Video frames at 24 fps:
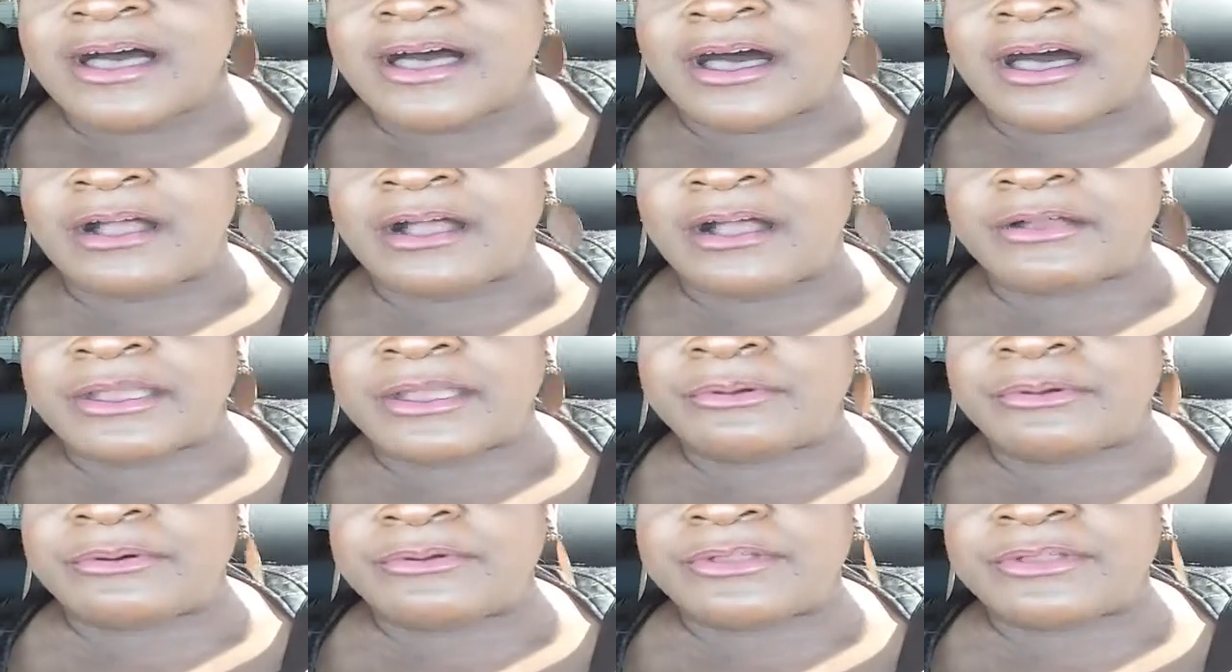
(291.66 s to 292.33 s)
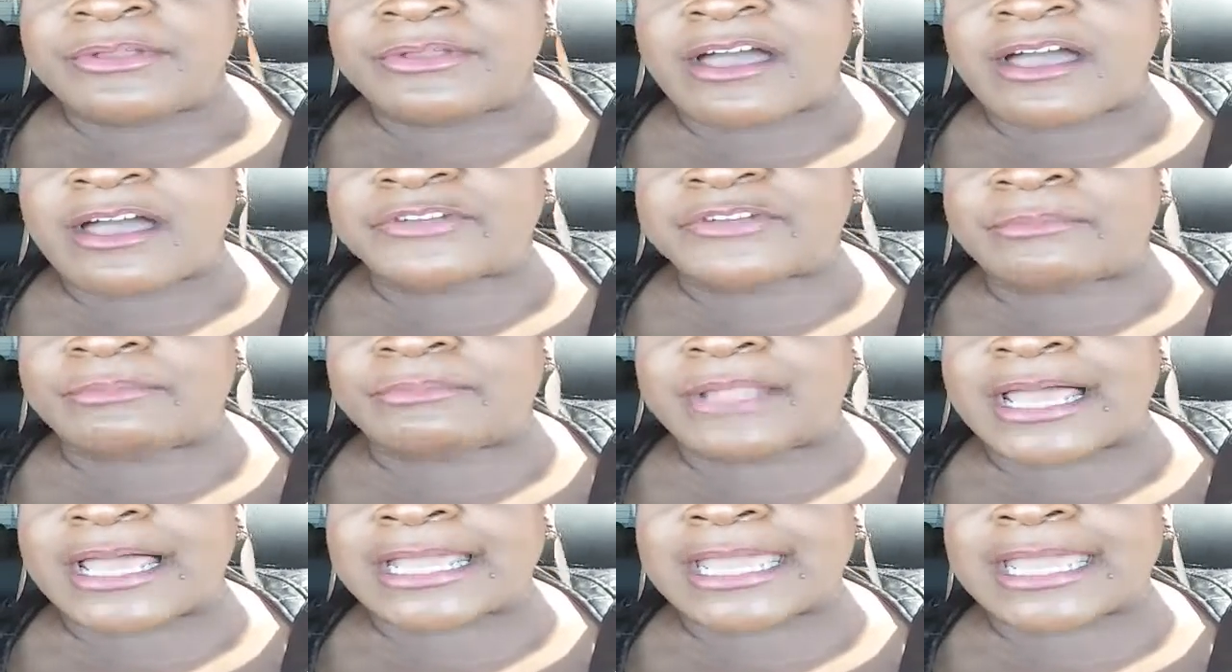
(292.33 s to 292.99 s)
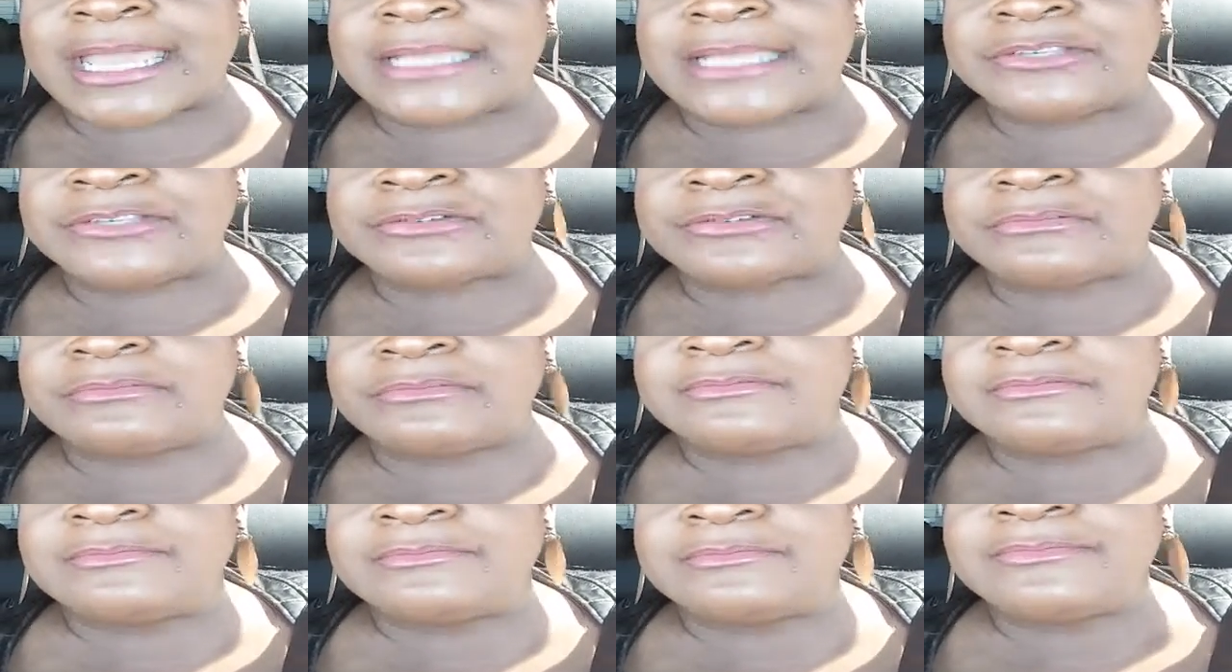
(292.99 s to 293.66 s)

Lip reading: All right, what do we have here? Black Angel?